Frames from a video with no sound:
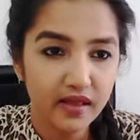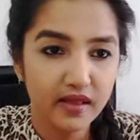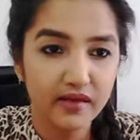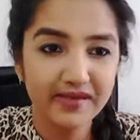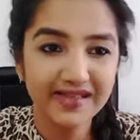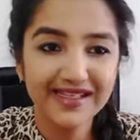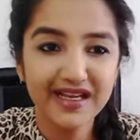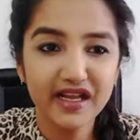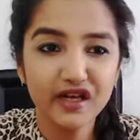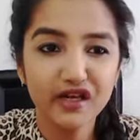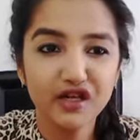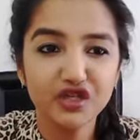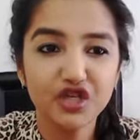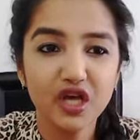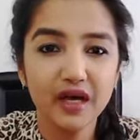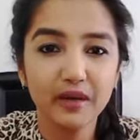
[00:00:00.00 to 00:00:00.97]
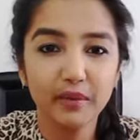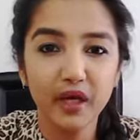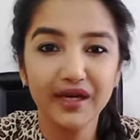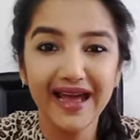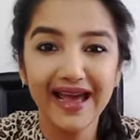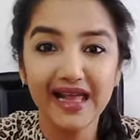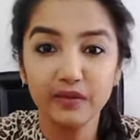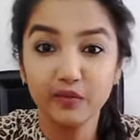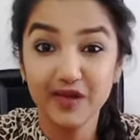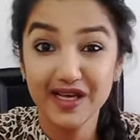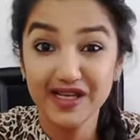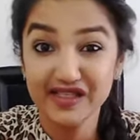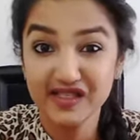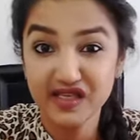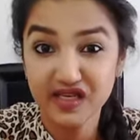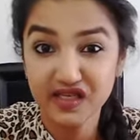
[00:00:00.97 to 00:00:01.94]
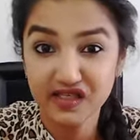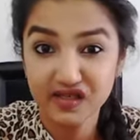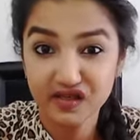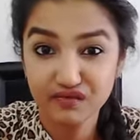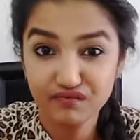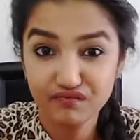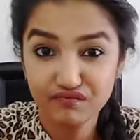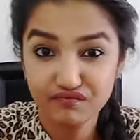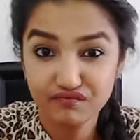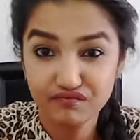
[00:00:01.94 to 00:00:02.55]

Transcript: There is an energy about helplessness.